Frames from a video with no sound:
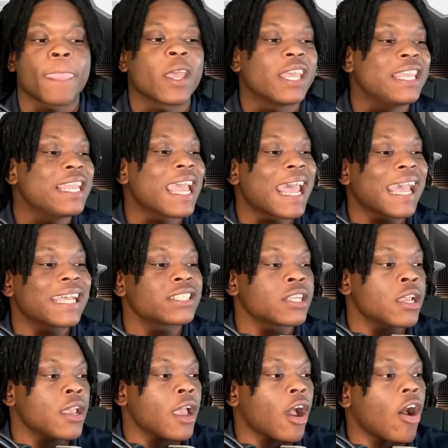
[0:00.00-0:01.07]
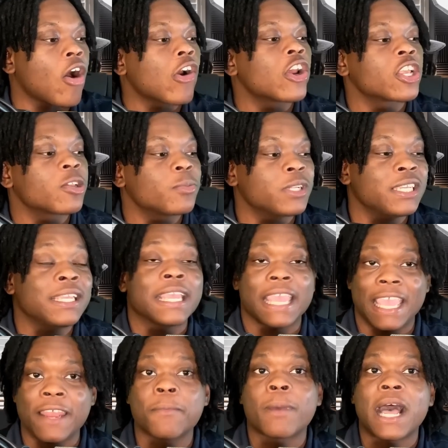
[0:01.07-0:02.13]
He has, arguably,
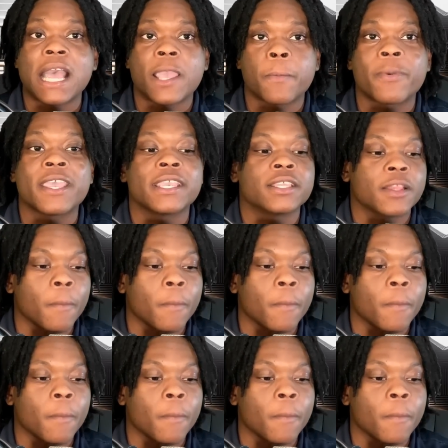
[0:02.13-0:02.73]
in my opinion,